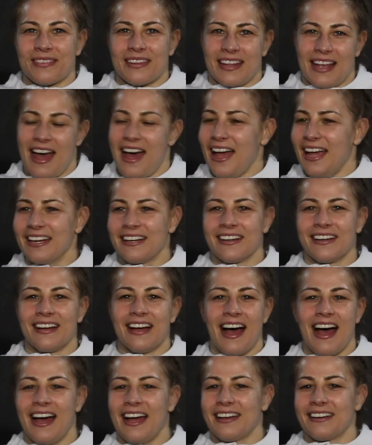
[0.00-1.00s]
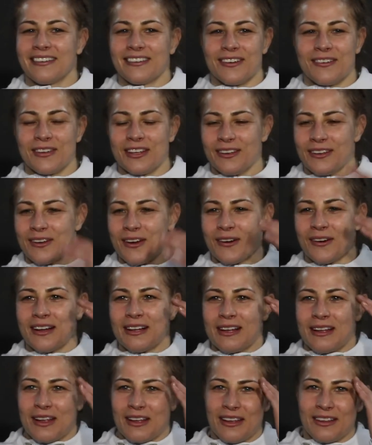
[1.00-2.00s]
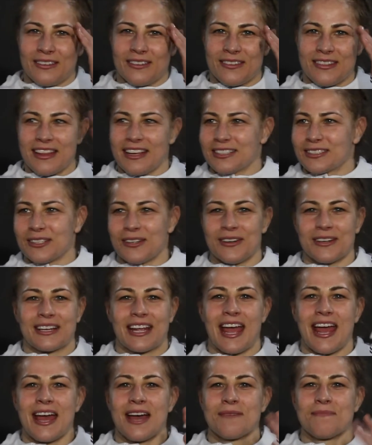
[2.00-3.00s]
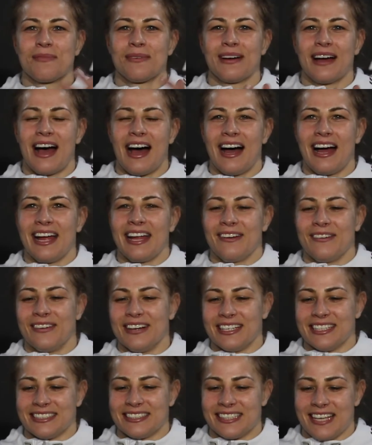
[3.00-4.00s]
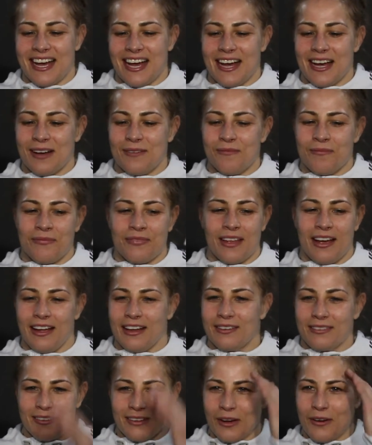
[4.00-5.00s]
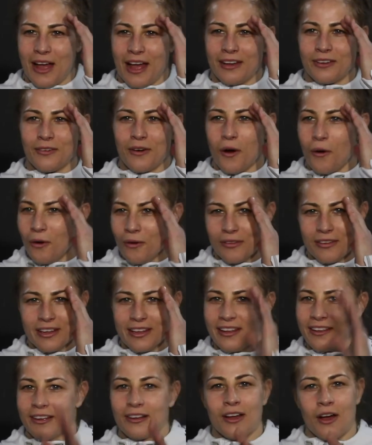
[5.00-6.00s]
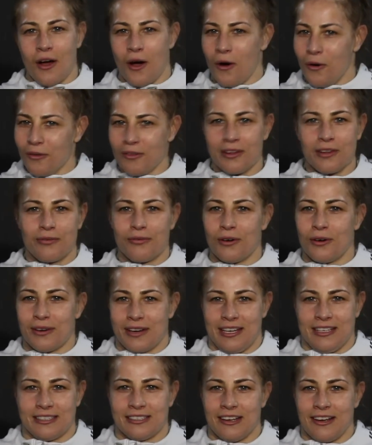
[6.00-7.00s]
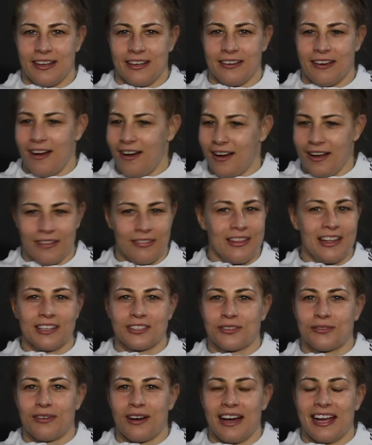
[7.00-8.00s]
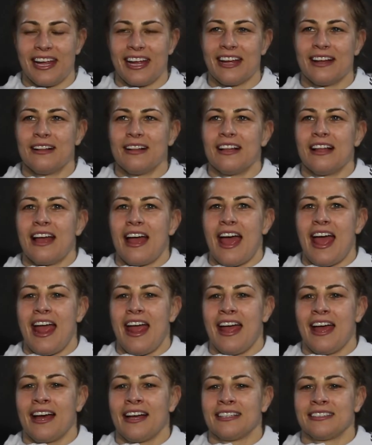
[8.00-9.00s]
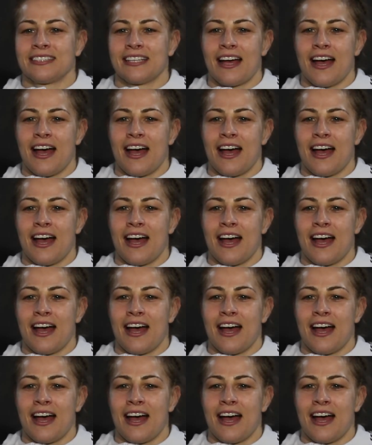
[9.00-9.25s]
I don't know. You know, this whole camp, I was, I had only focus on this fight. And